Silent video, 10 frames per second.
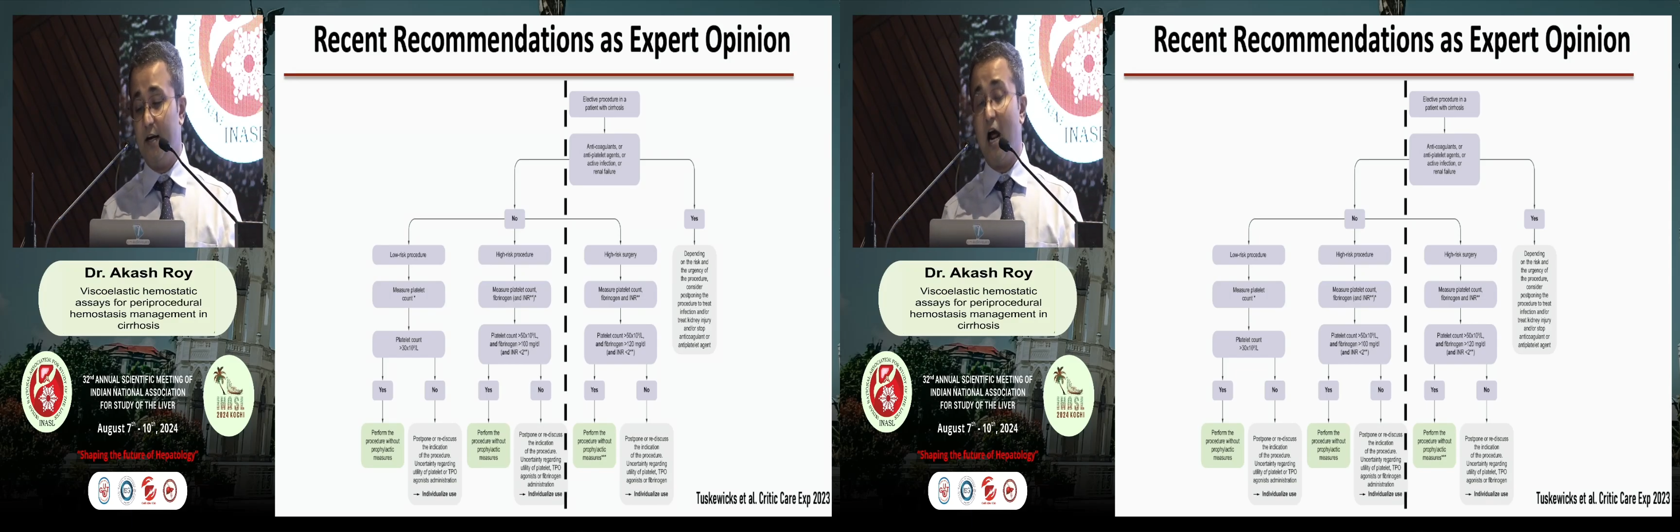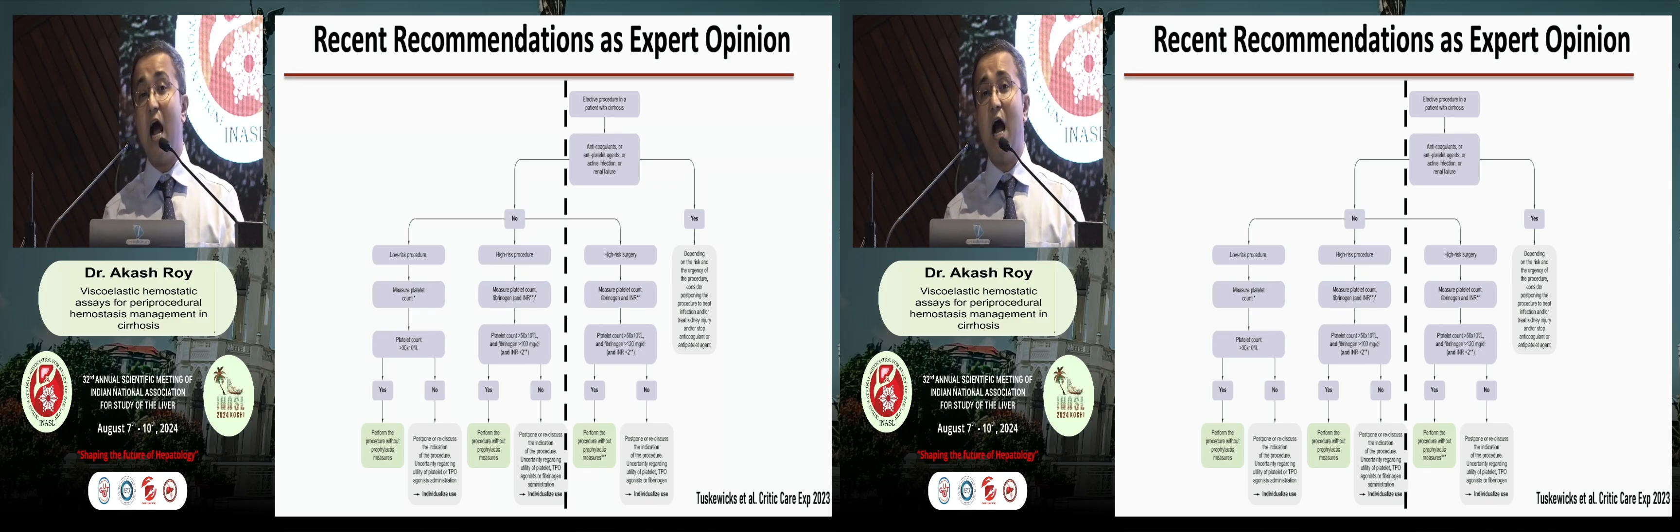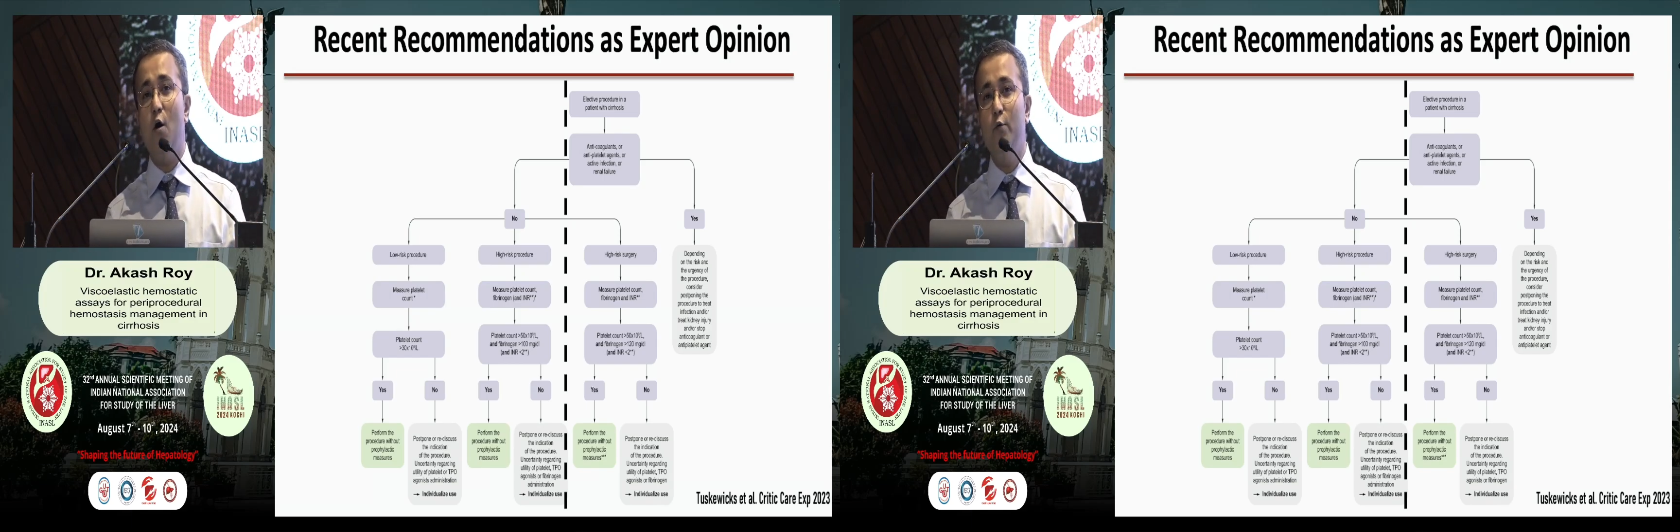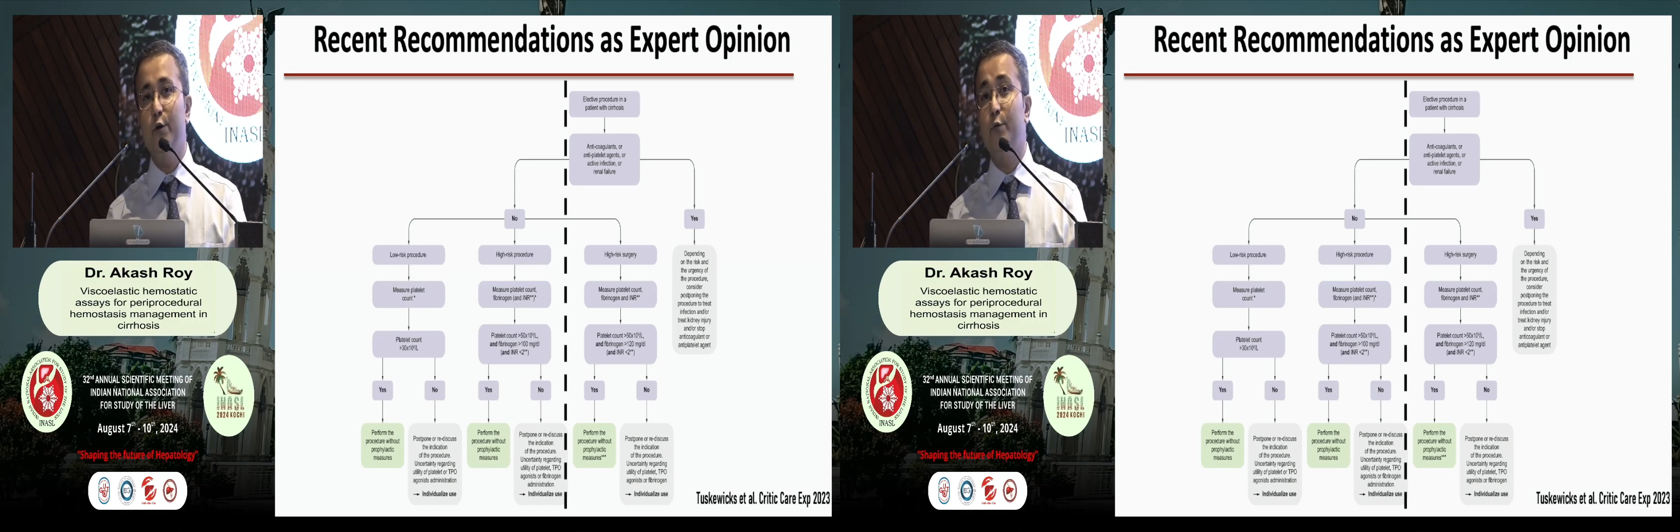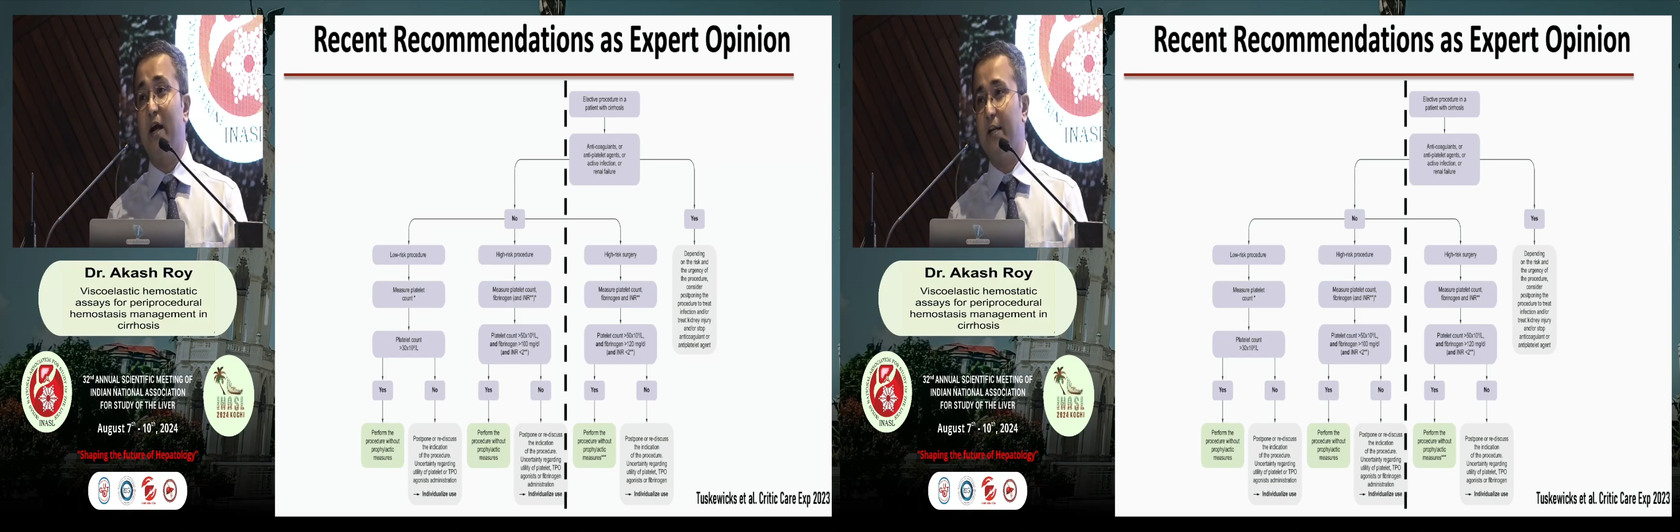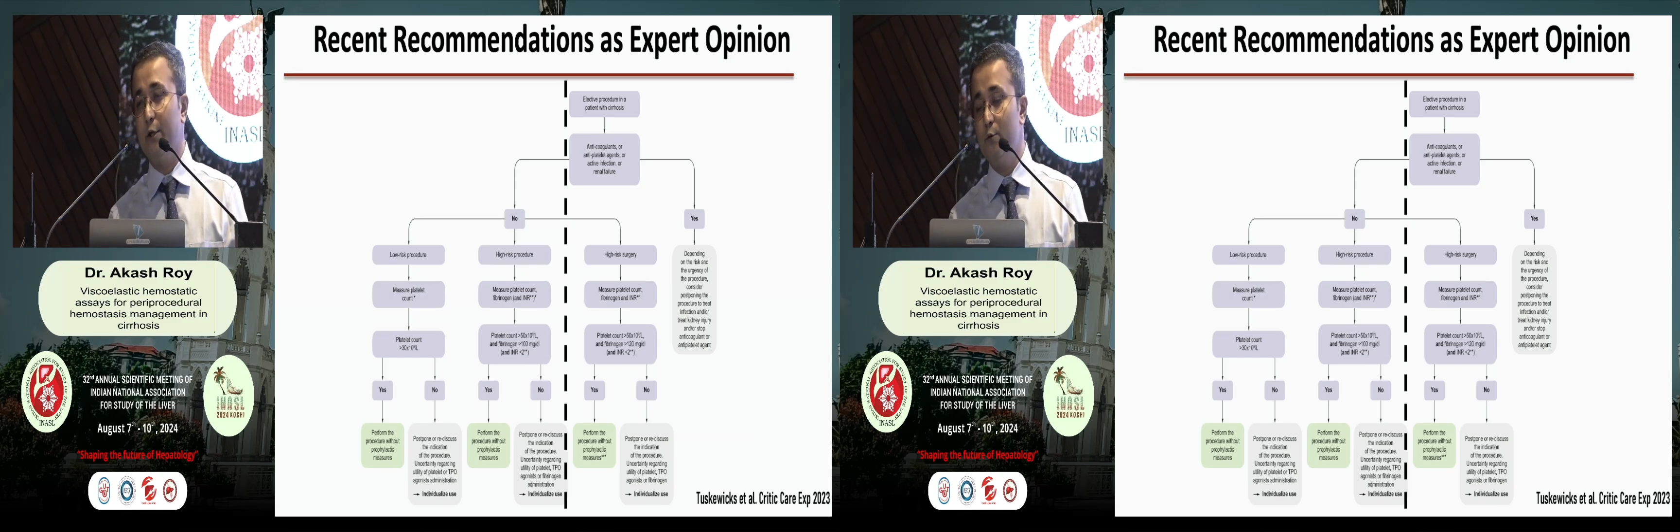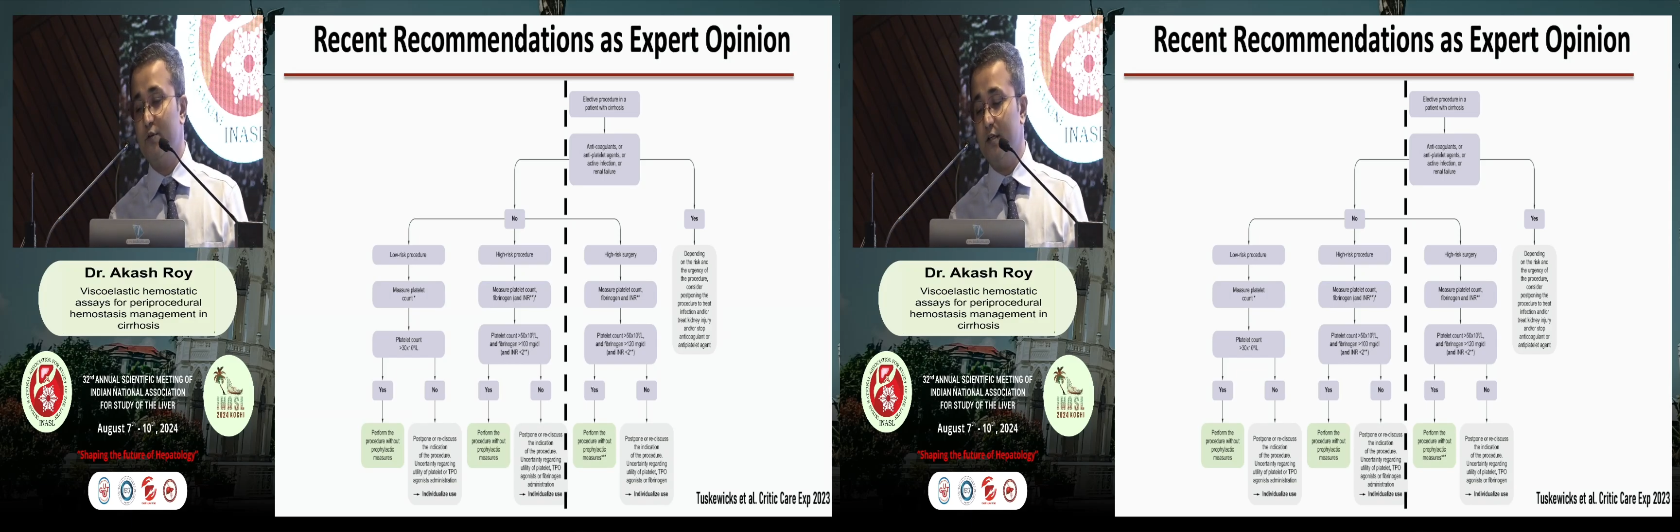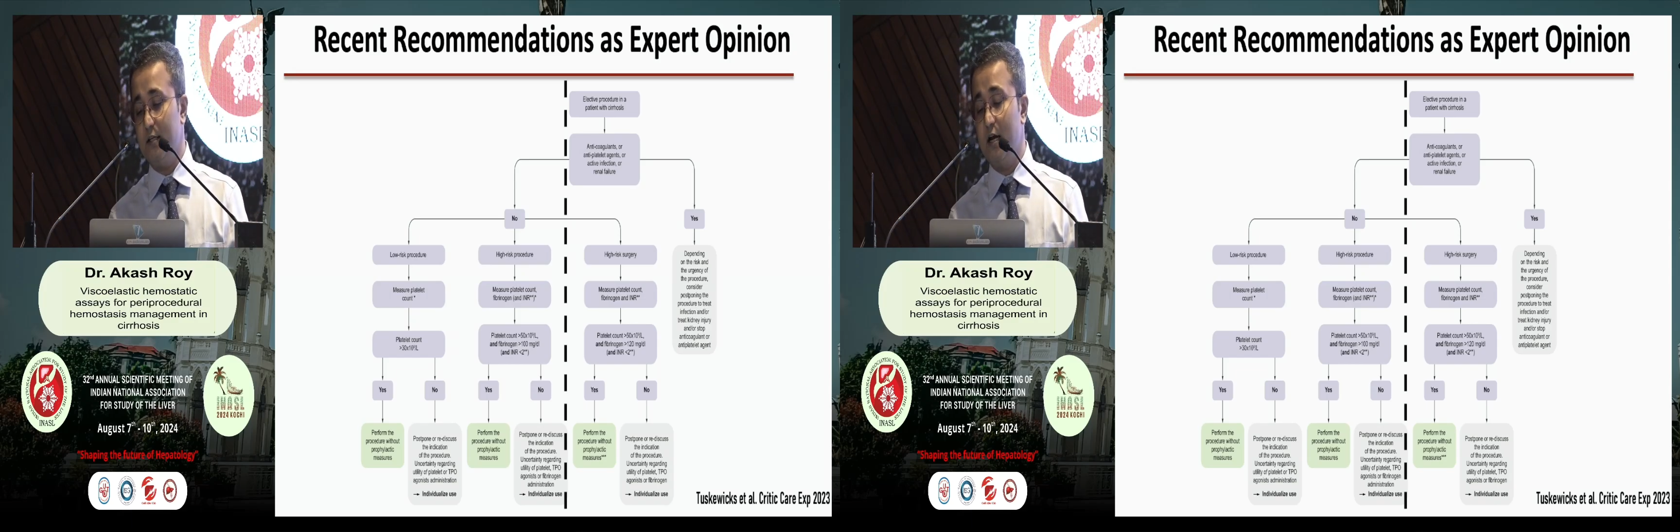how you can use it,